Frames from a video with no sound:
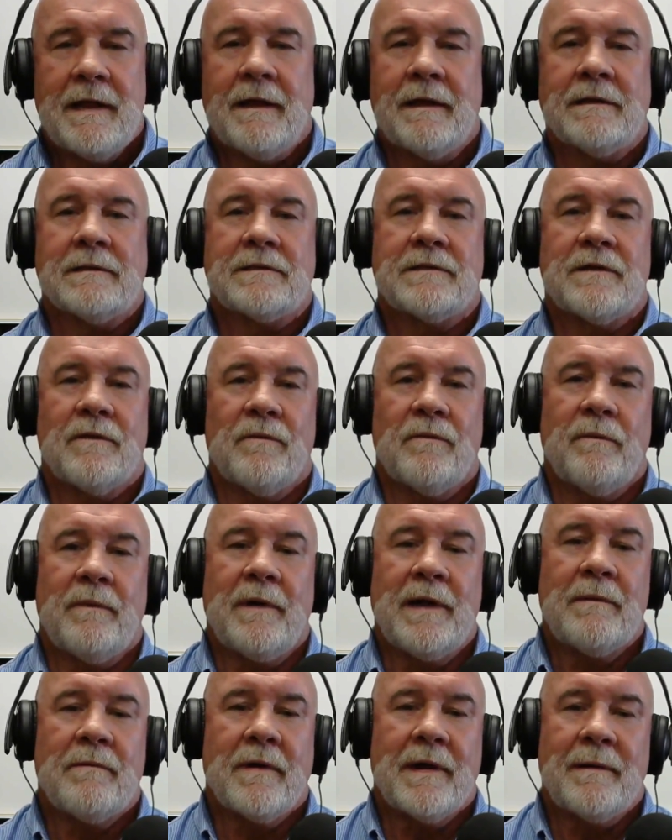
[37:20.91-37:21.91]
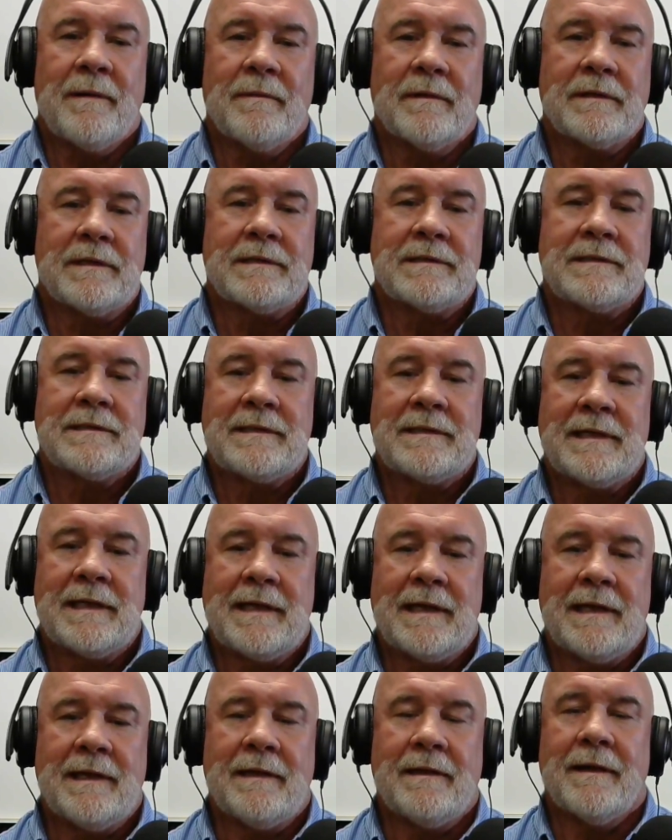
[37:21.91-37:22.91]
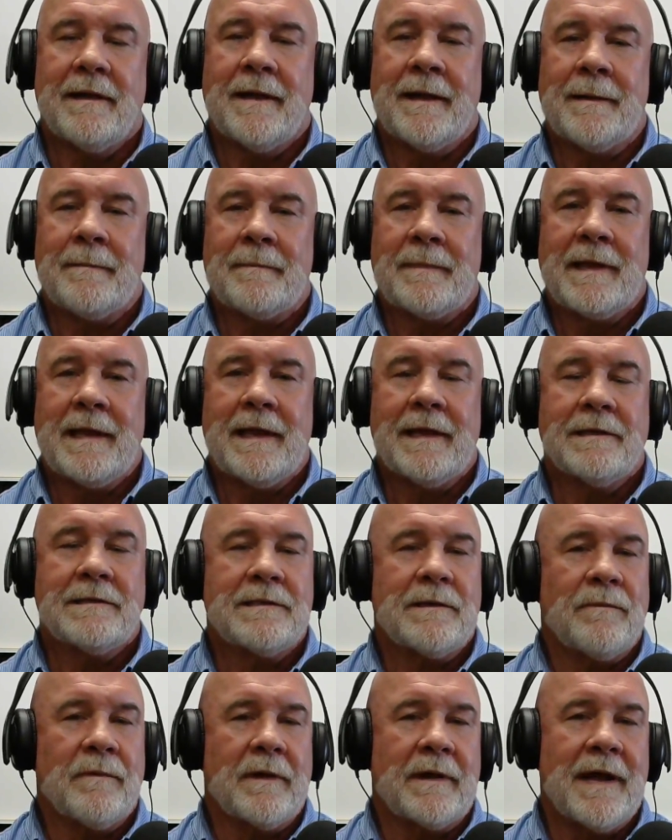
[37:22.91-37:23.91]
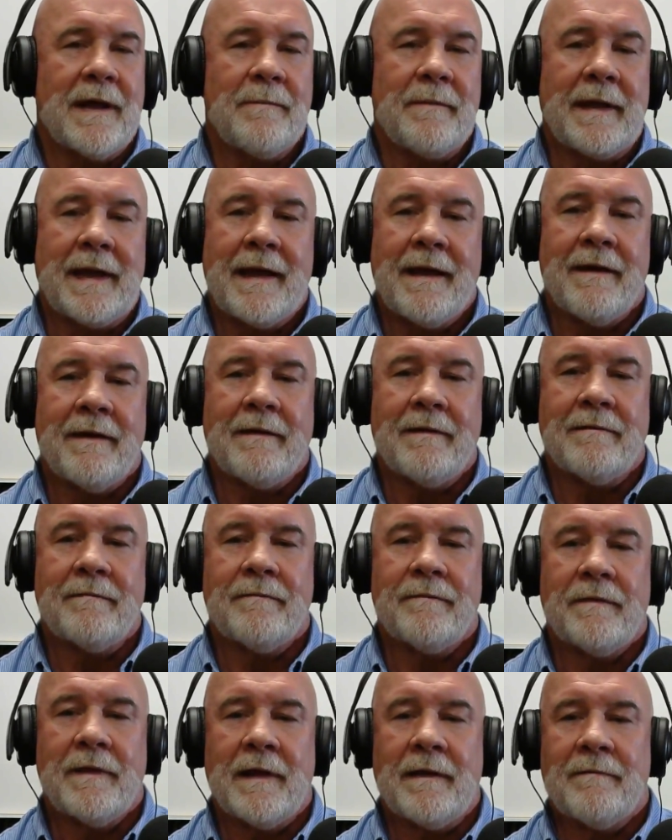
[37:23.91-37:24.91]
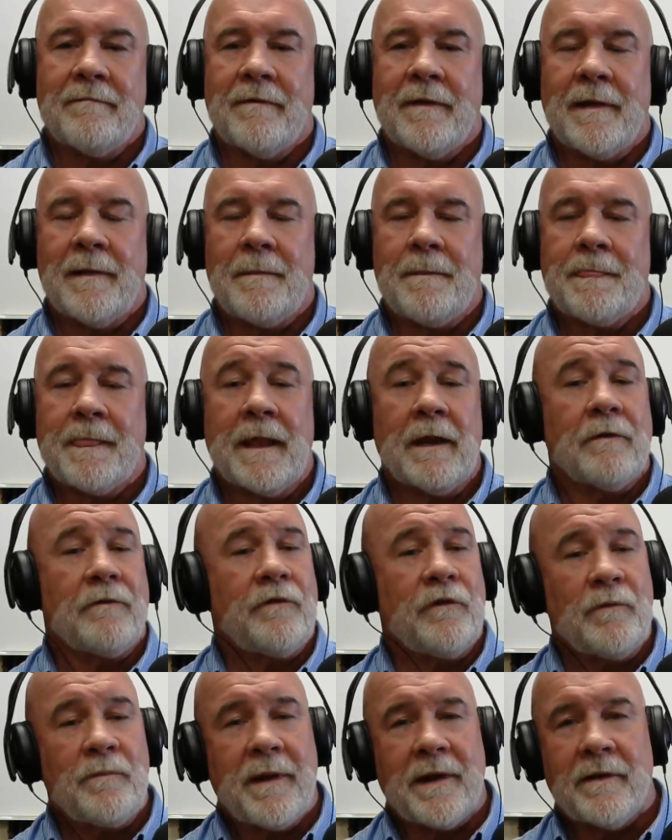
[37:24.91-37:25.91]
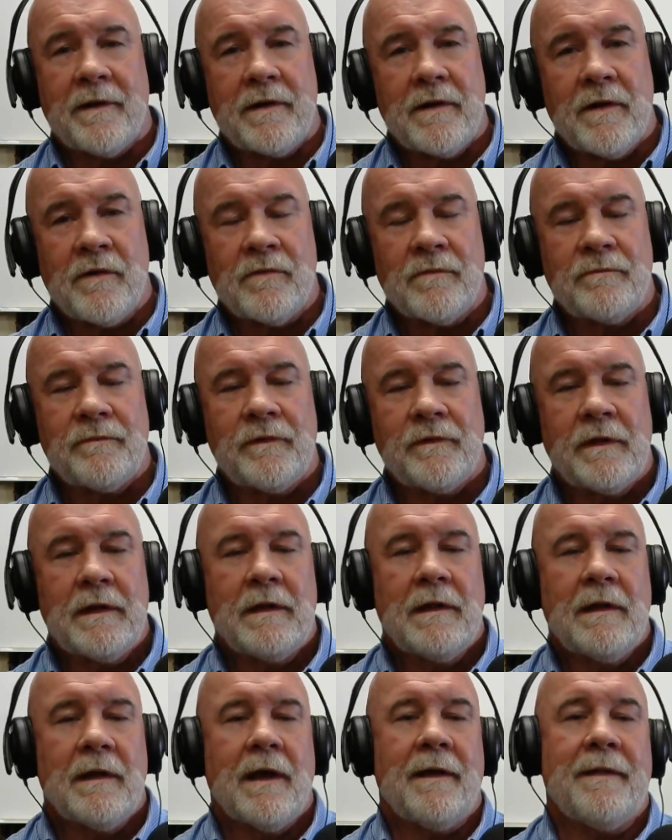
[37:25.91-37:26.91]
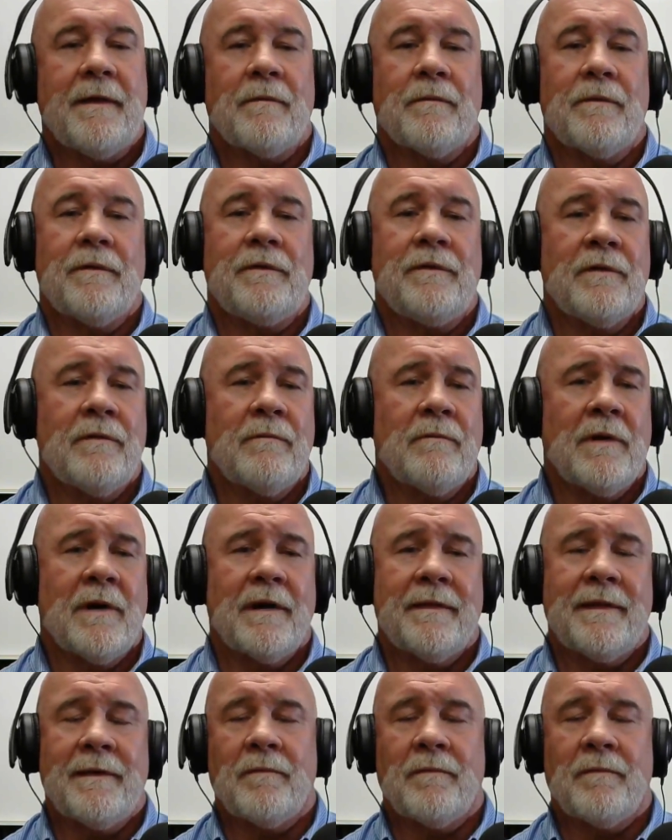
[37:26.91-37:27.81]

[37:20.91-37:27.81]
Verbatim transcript: and so we were able to see um, kids that were coming out of, of um, you know two parent homes that were doing well.